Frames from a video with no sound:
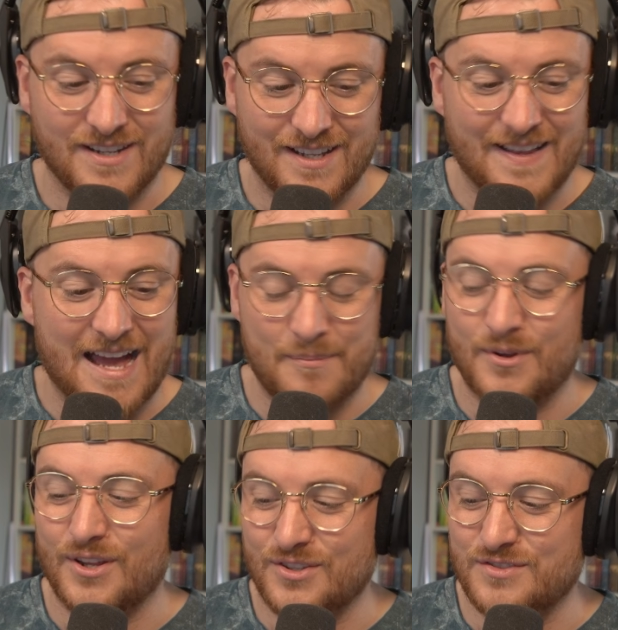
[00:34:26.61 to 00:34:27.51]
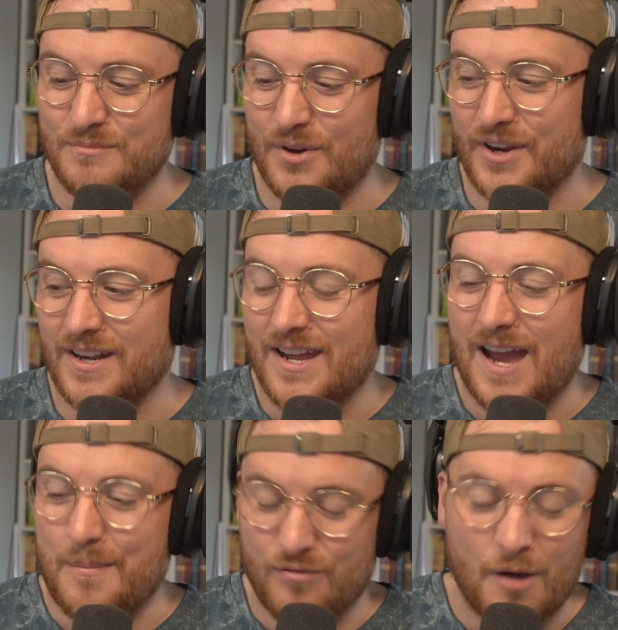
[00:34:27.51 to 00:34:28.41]
It'll happen at some point,
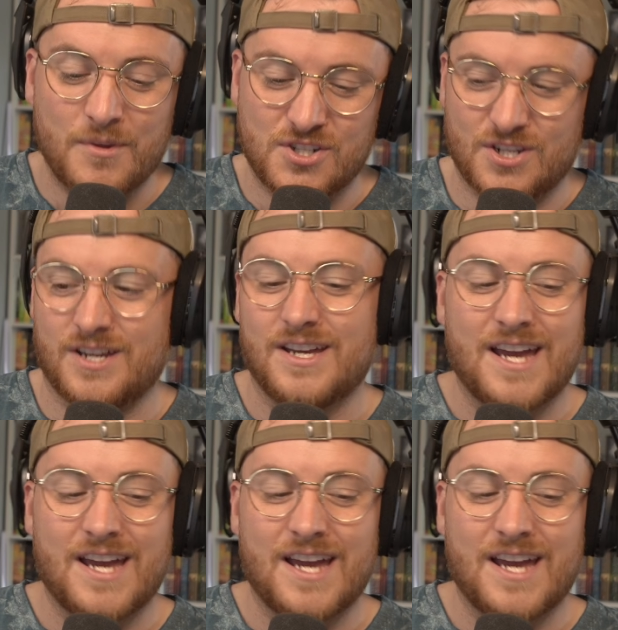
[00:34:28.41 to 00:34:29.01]
I promise you.